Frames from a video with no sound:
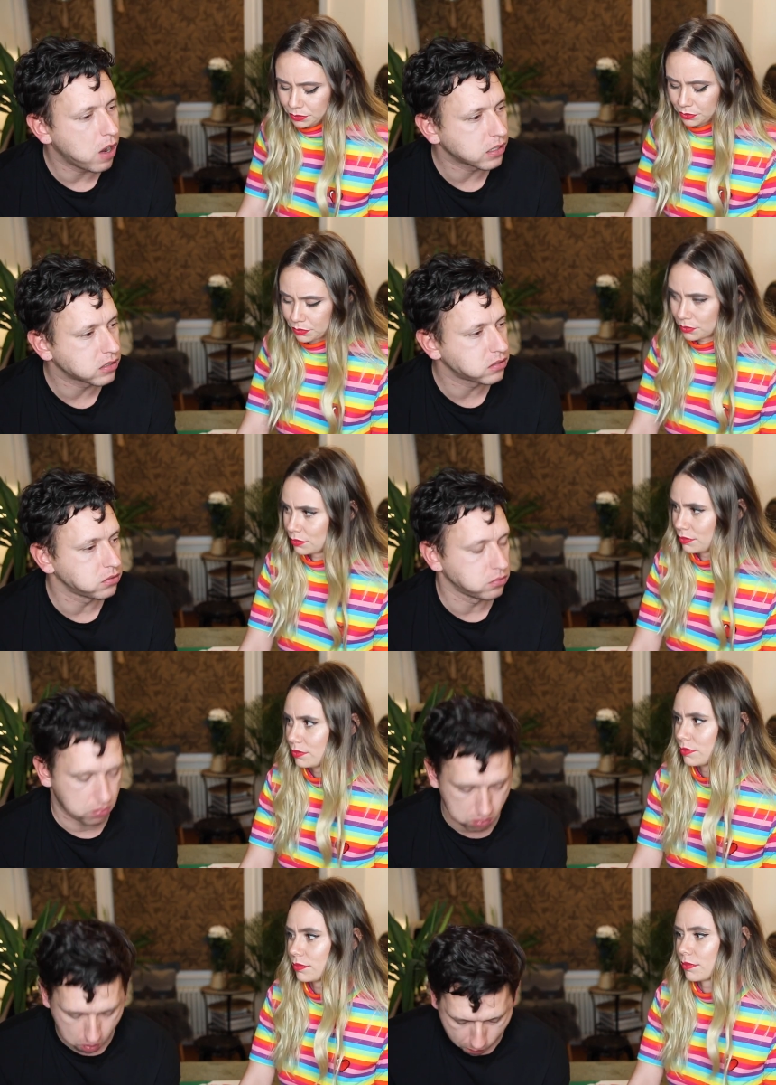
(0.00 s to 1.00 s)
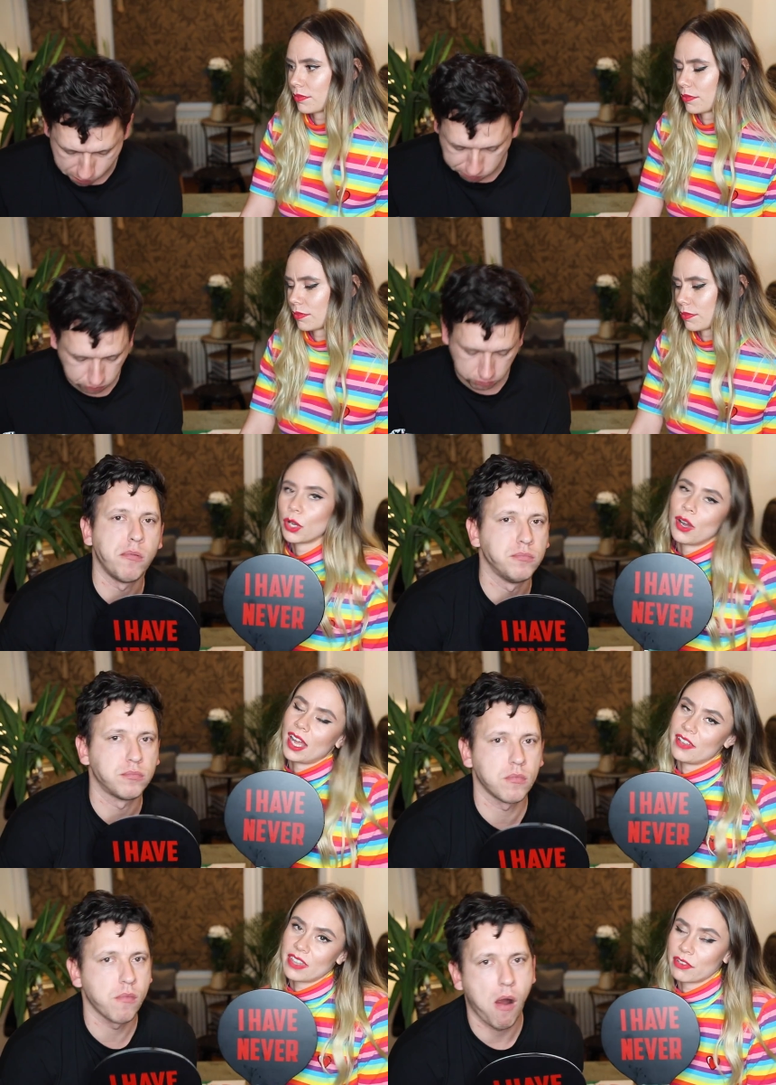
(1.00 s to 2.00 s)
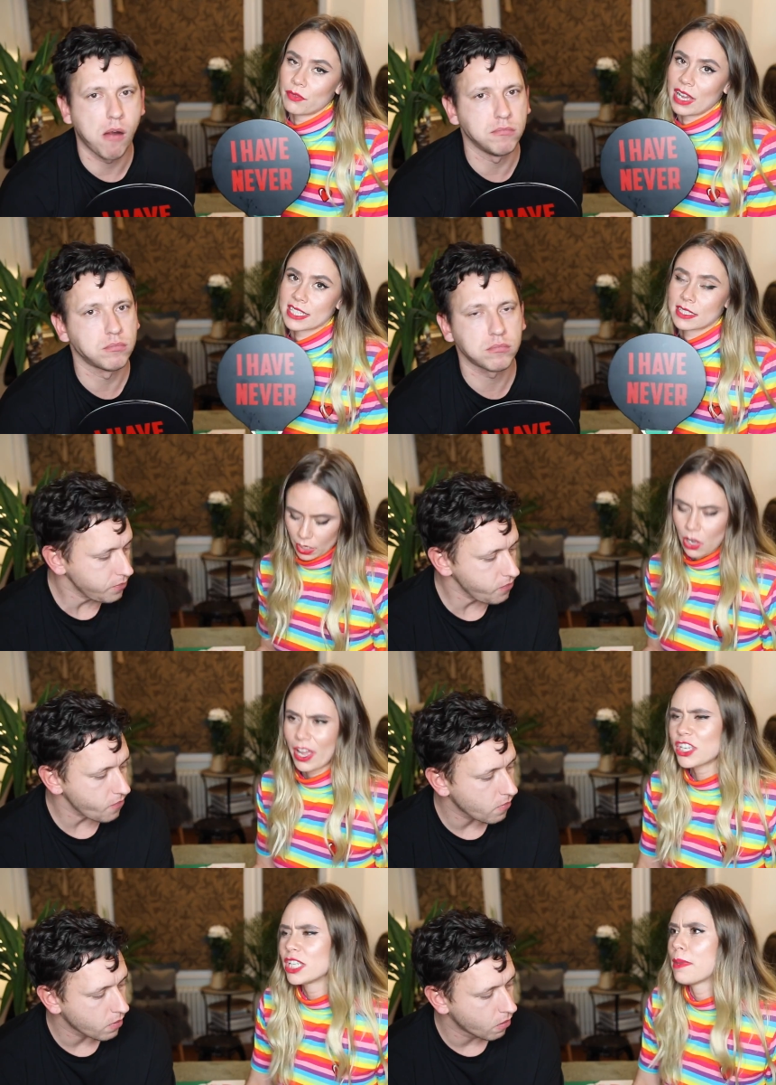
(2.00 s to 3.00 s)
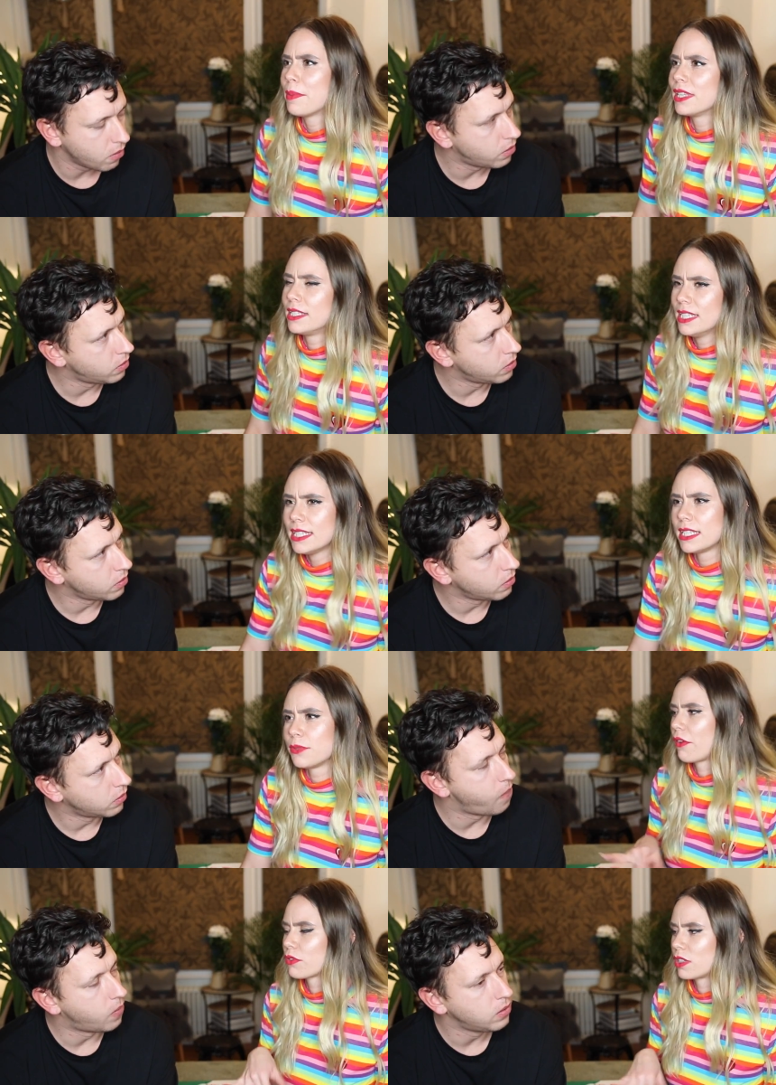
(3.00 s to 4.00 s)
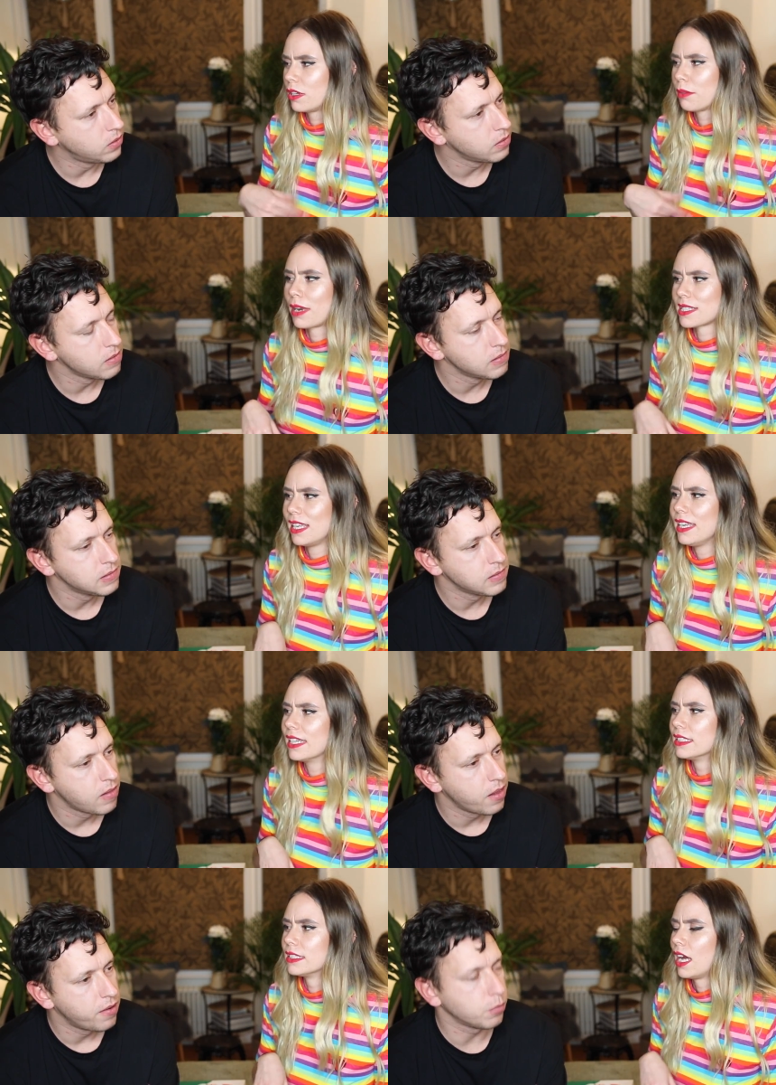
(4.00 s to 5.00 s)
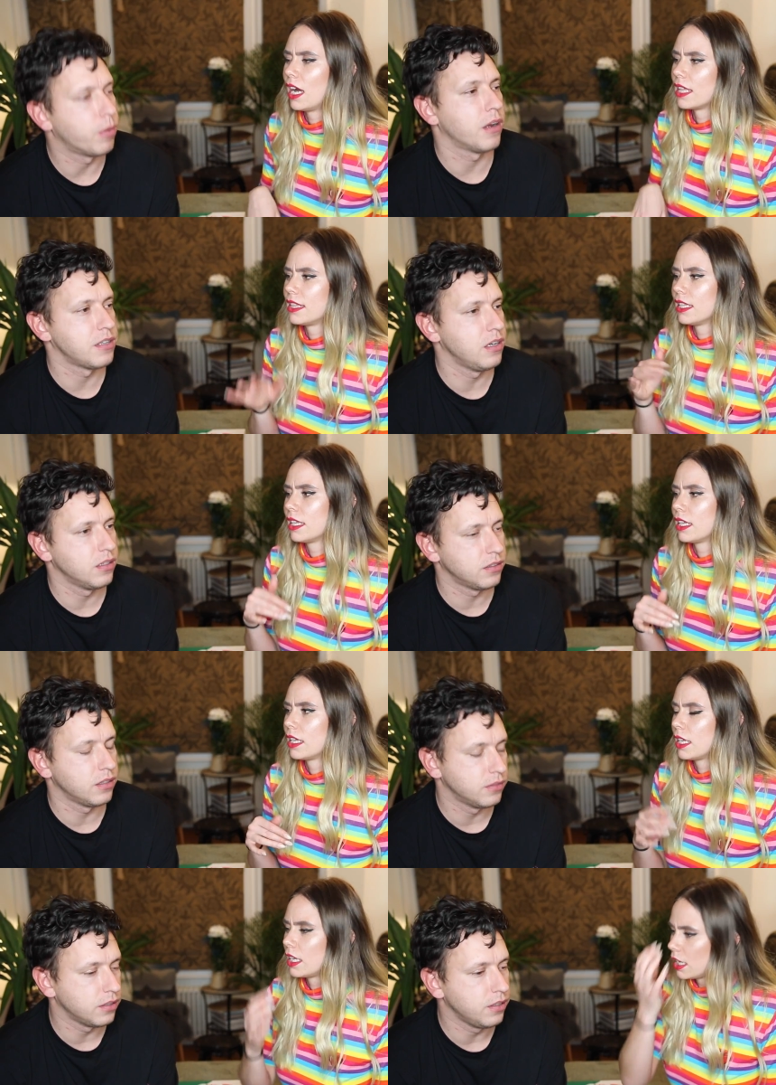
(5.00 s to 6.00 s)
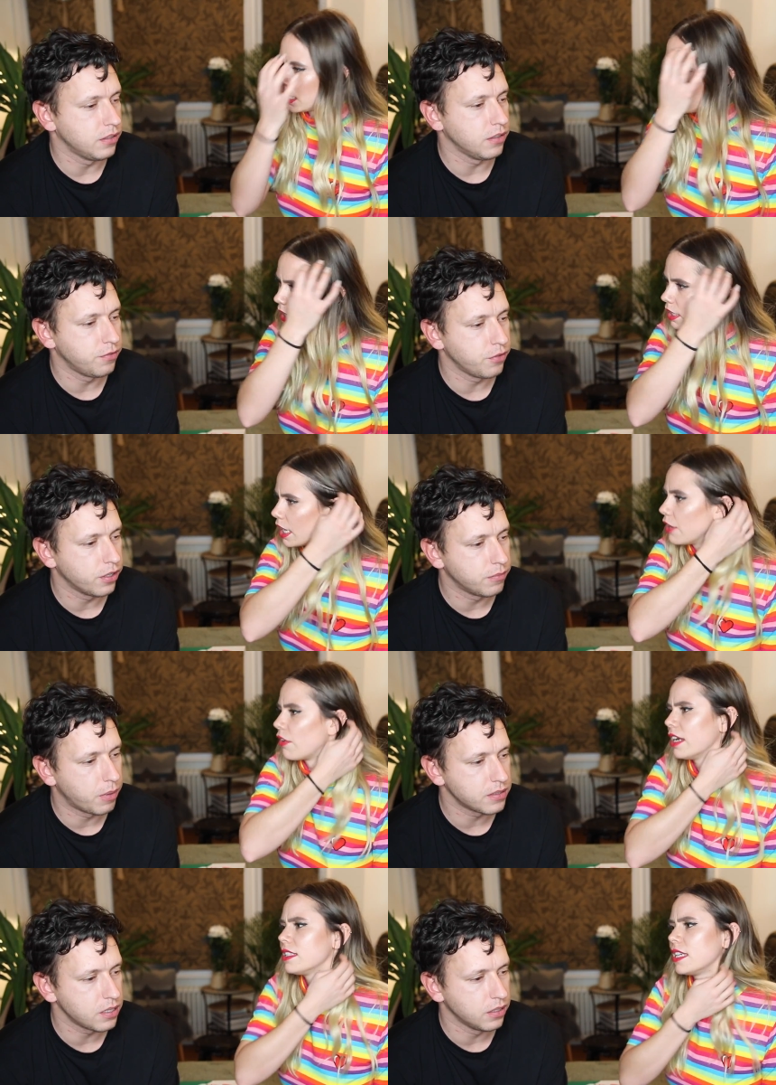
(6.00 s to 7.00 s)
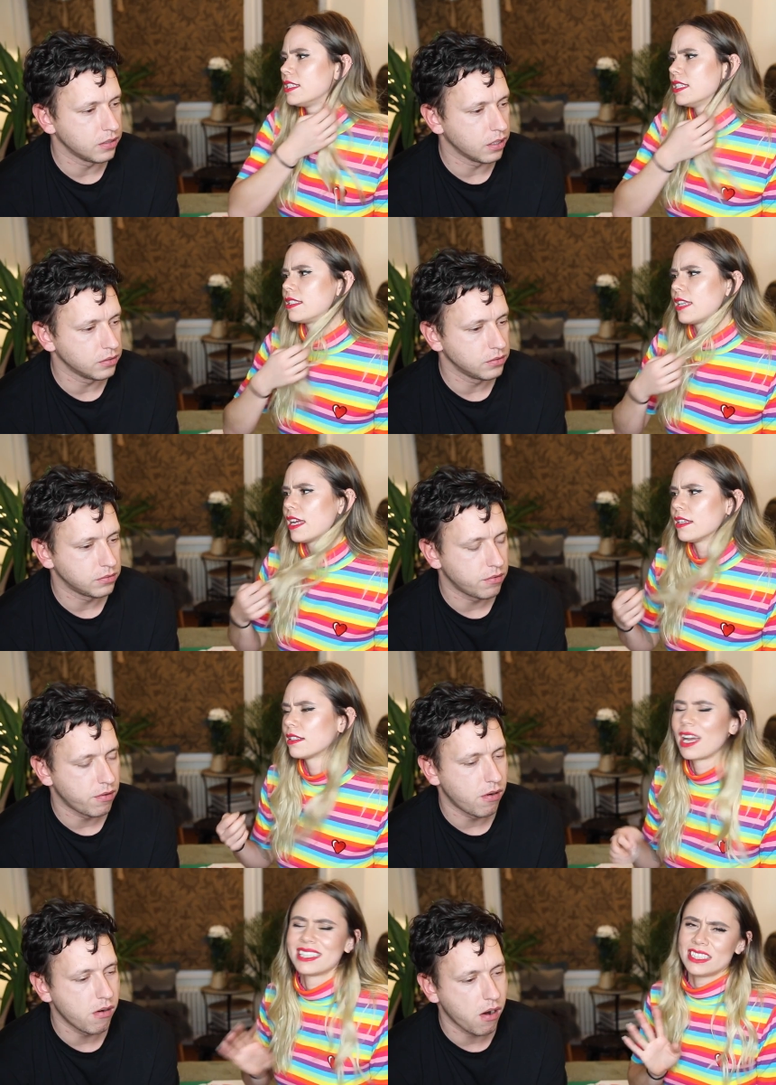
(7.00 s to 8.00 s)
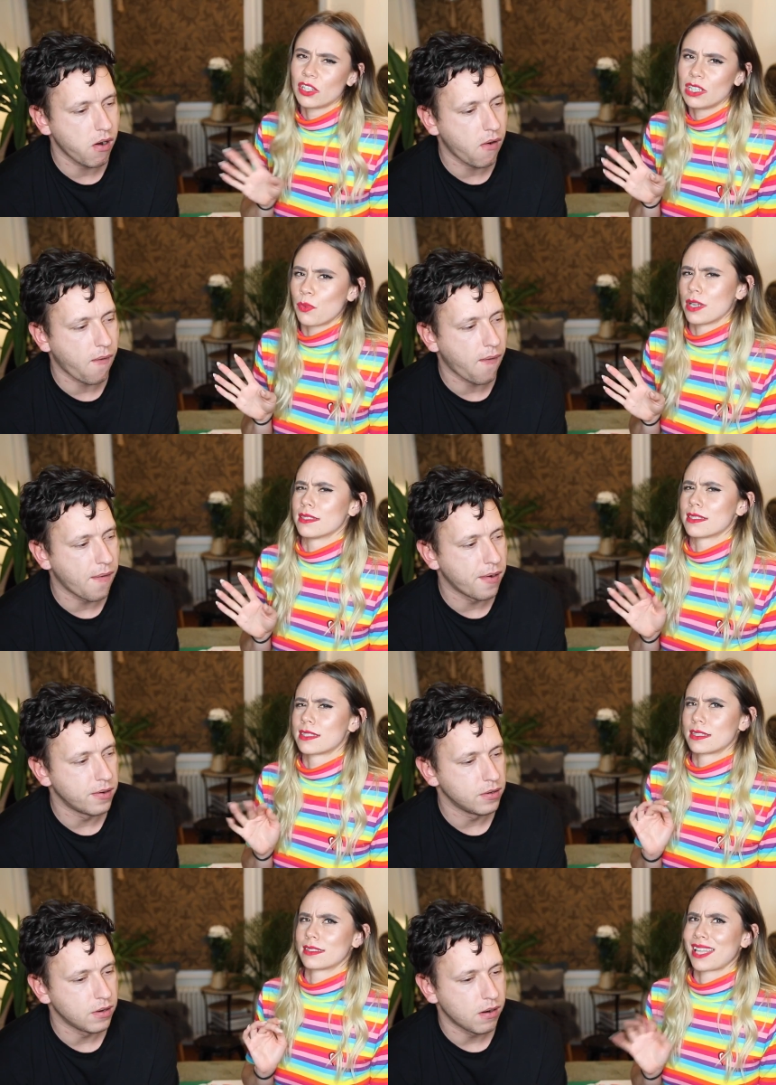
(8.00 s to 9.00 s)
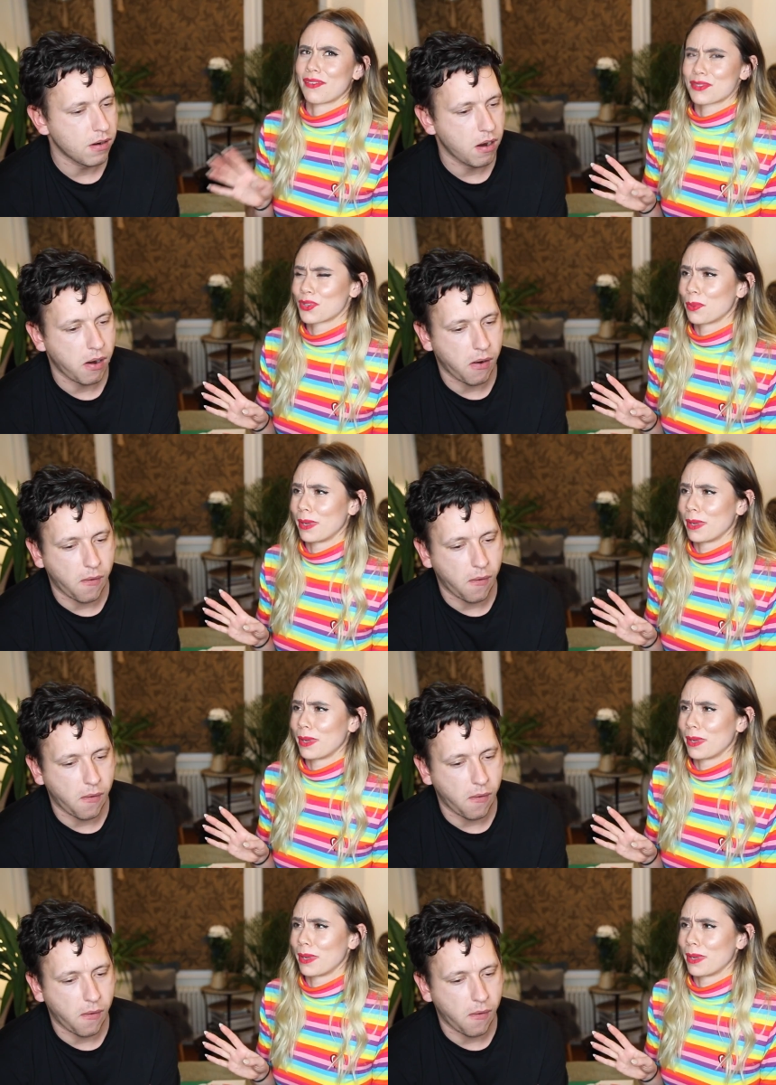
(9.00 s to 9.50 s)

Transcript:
Speaker 1: Waxed? No. No, I have never waxed. Oh, actually, maybe they did it when I was in Brazilian. The
Speaker 2: Brazilian, then they did it. Yeah, right,
Speaker 1: they did, yeah. I did it only once. That was so